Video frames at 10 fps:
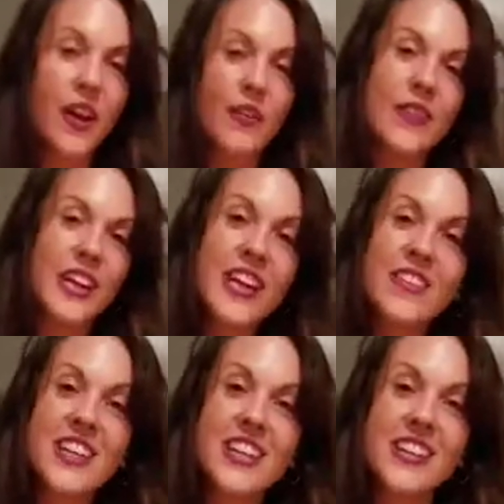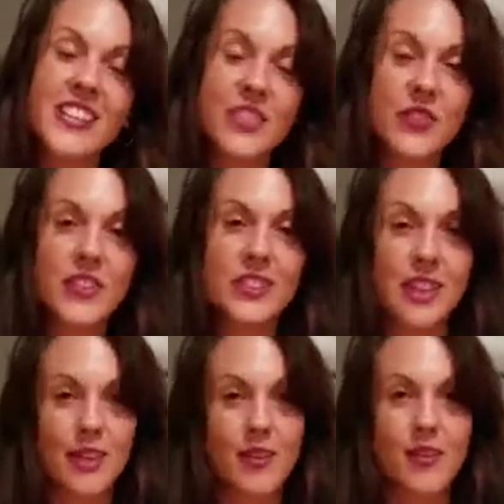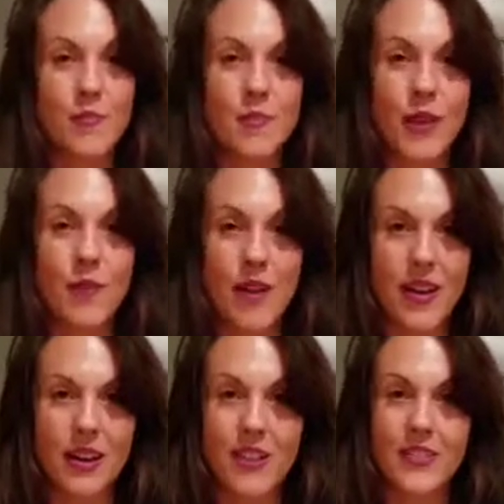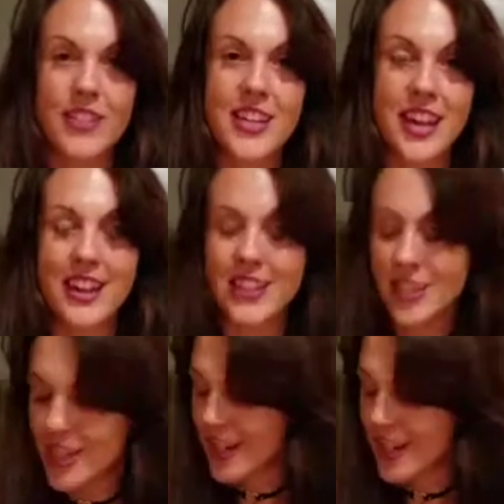Right now the energy feels like a big one of change.